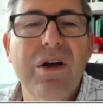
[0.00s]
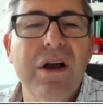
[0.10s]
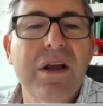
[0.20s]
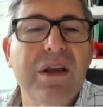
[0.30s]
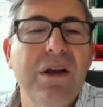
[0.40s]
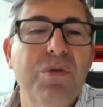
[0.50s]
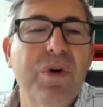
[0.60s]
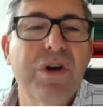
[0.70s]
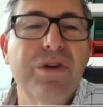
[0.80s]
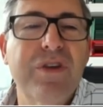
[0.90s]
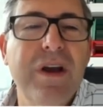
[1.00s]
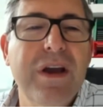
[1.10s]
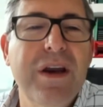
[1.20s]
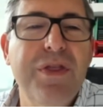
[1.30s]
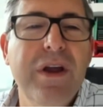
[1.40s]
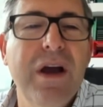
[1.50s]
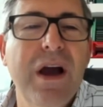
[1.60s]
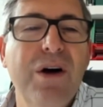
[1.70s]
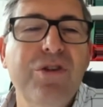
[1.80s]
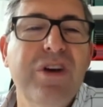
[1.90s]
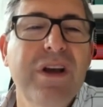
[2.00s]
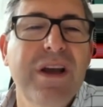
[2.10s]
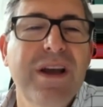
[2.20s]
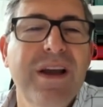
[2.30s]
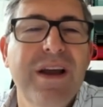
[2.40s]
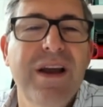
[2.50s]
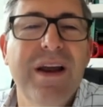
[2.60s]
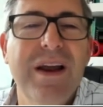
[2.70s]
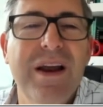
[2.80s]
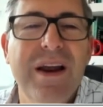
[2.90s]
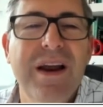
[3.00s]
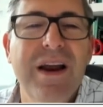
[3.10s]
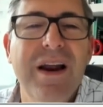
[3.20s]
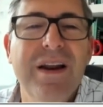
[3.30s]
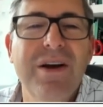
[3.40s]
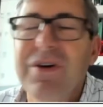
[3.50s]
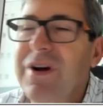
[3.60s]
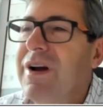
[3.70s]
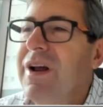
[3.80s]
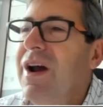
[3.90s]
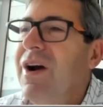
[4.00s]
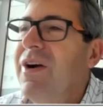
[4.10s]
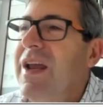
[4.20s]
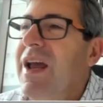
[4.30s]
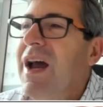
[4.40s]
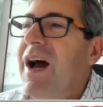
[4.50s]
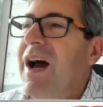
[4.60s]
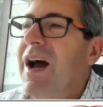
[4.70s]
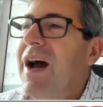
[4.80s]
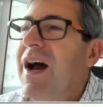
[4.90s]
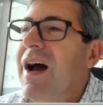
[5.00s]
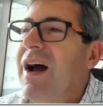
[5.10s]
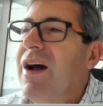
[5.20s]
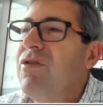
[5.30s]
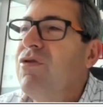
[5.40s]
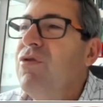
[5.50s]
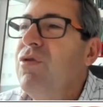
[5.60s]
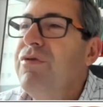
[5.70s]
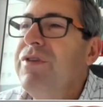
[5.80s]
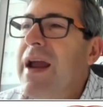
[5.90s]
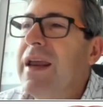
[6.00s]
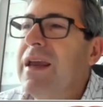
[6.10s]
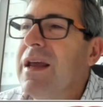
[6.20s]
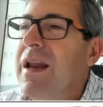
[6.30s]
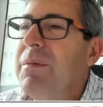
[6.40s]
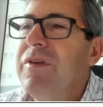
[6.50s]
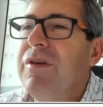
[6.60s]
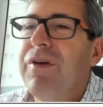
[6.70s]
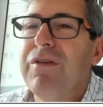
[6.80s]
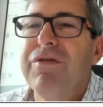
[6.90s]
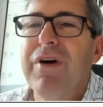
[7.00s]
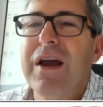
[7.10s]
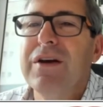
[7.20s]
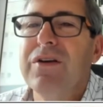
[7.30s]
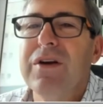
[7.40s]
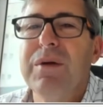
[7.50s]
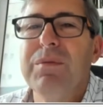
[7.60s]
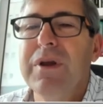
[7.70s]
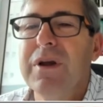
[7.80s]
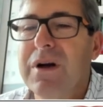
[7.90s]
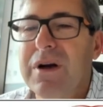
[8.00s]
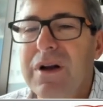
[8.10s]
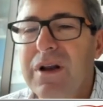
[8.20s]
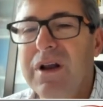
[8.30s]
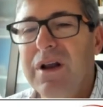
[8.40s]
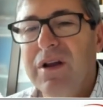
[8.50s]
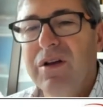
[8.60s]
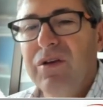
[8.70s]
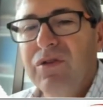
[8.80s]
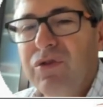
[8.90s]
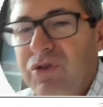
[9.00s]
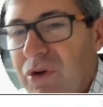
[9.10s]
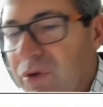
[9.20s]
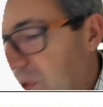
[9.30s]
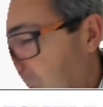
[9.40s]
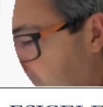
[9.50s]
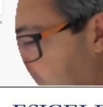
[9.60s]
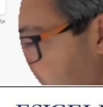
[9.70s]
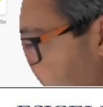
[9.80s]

uh were you going to say anything, uh, Uche? No. No. Okay. Uh, Let me see if I find him here to show you the book.